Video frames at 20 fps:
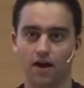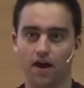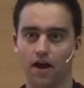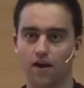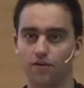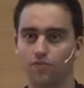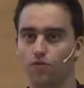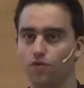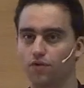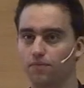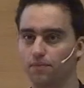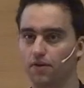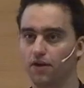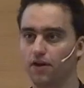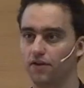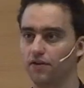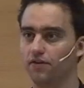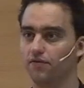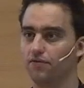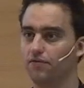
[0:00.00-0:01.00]
And one
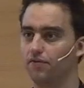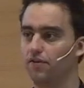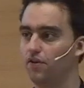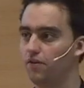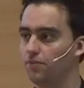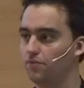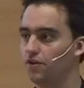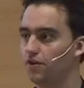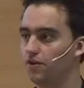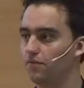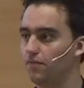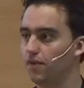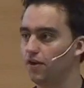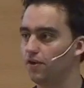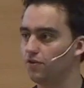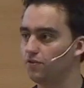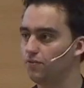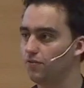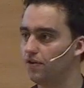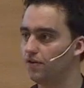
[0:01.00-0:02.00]
part of the object
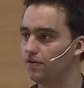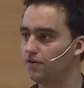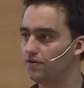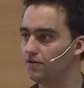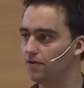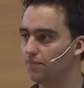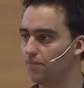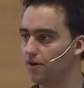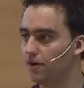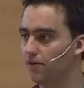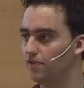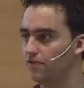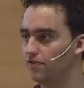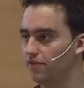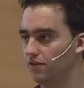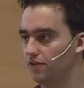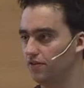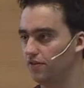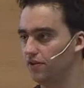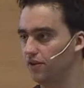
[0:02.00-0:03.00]
management is
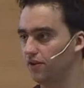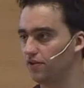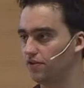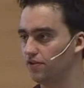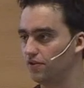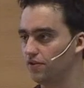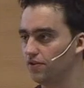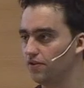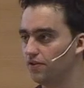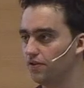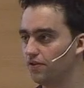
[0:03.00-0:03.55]
dependency injection.